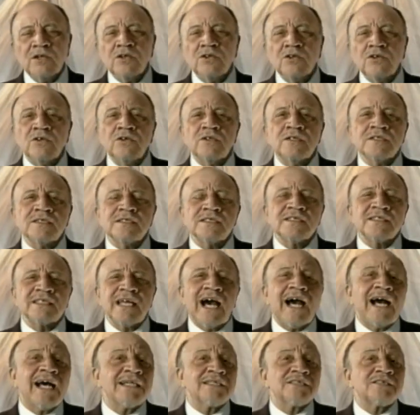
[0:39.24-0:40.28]
causes
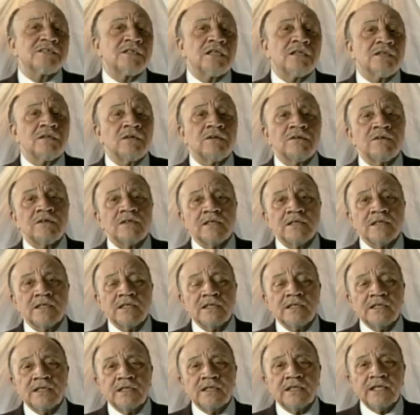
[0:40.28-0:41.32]
eyes to lower
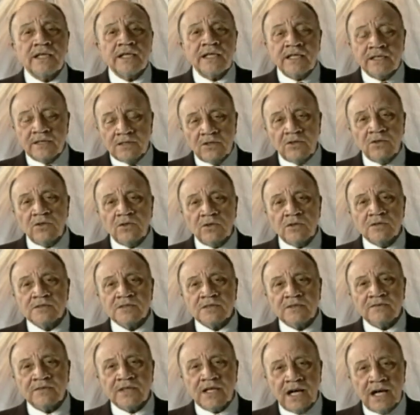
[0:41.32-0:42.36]
in the halls
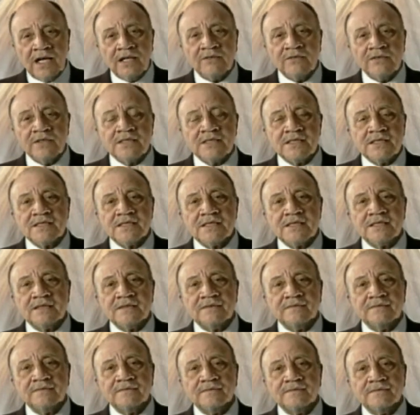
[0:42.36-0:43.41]
of Congress.
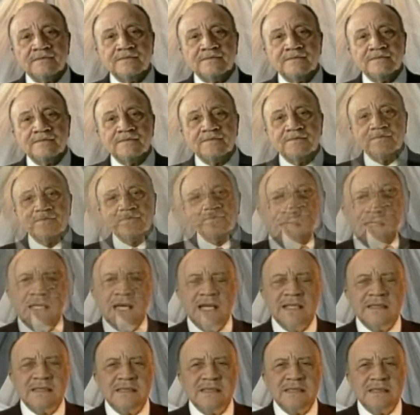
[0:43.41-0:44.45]
This
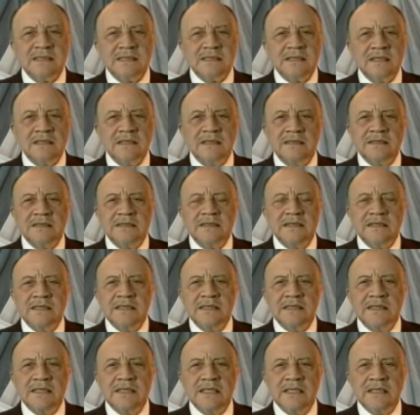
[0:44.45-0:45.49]

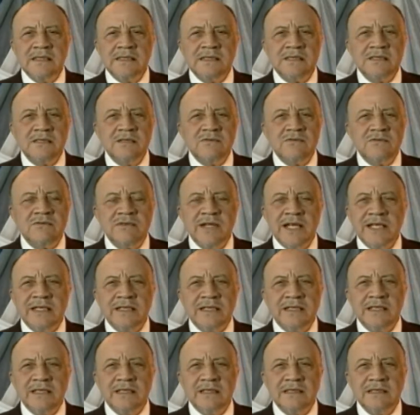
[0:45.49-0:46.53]
hostility is
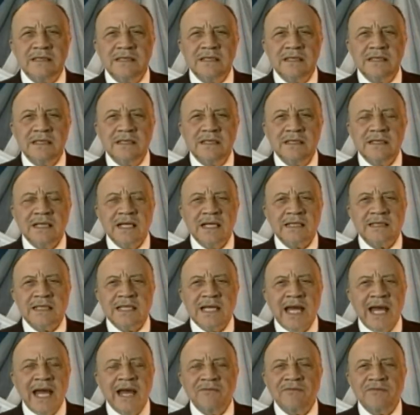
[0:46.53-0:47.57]
directed at the
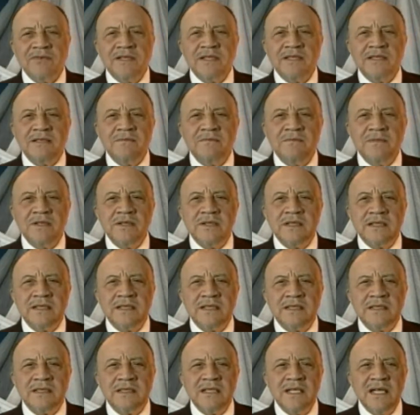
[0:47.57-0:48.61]
African
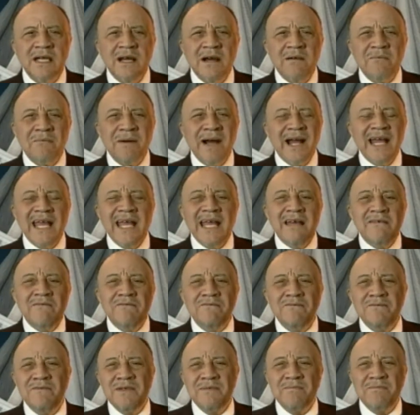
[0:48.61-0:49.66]
American by
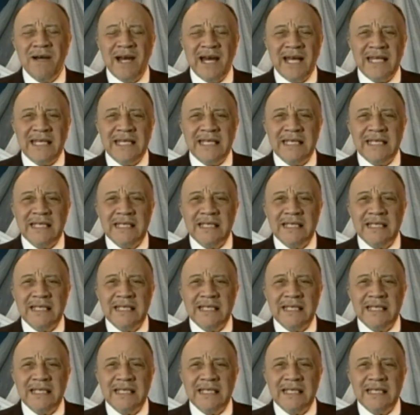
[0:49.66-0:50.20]
everybody,